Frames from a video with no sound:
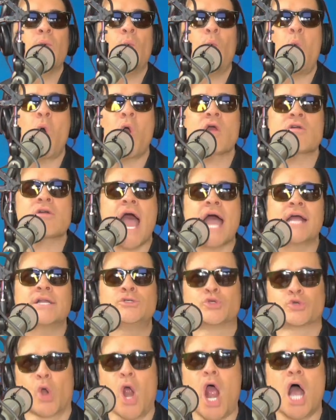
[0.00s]
War
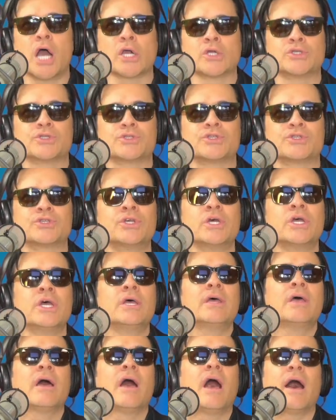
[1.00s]
on drugs.
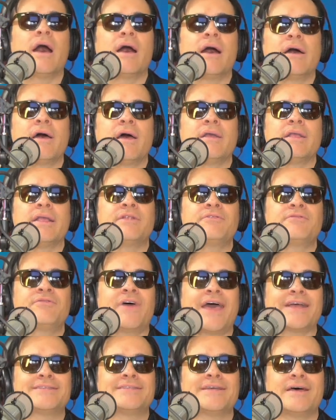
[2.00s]
In
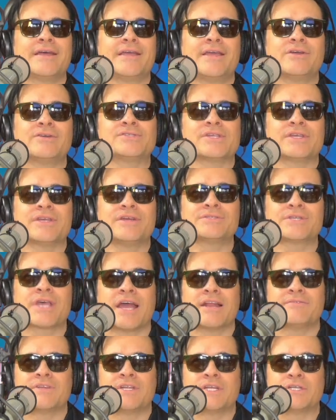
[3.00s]
fact, here's
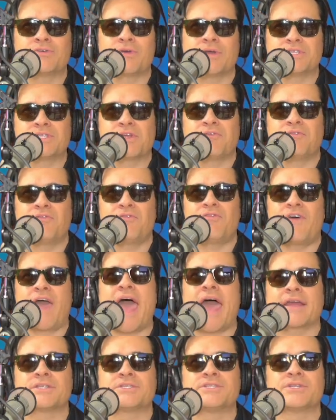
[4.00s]
kind of an interesting
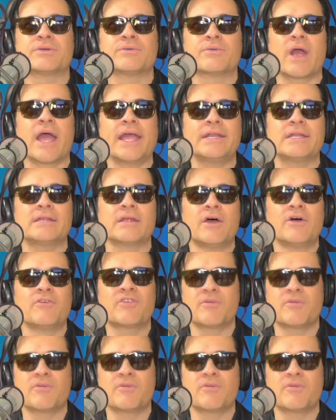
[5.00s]
fact, right?